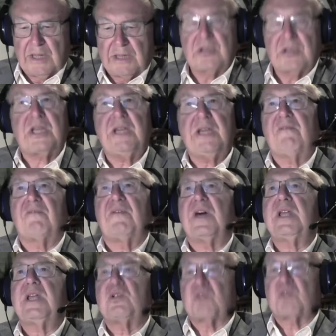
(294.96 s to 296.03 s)
You see,
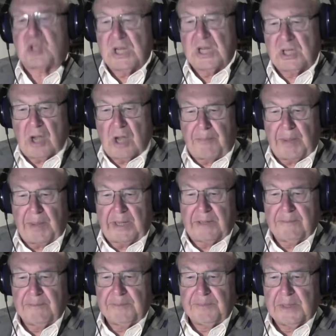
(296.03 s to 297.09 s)
very interesting topic.
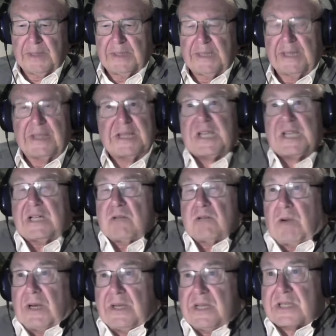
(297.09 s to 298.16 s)
The
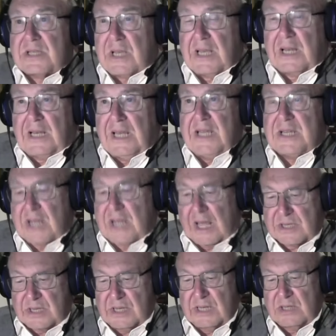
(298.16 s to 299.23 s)
second one is at least
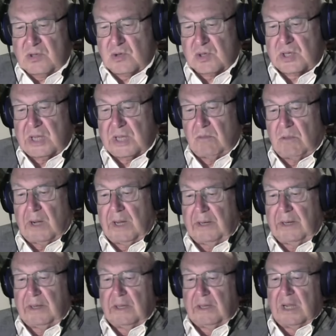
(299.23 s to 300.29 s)
as interesting
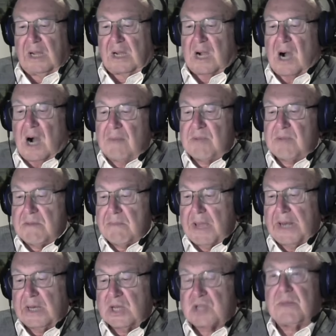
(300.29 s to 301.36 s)
one, carbon
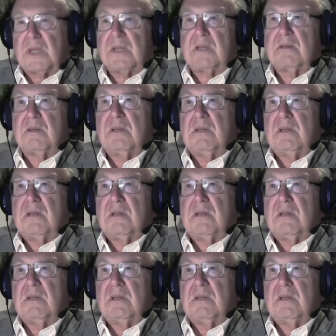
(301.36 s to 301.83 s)
management.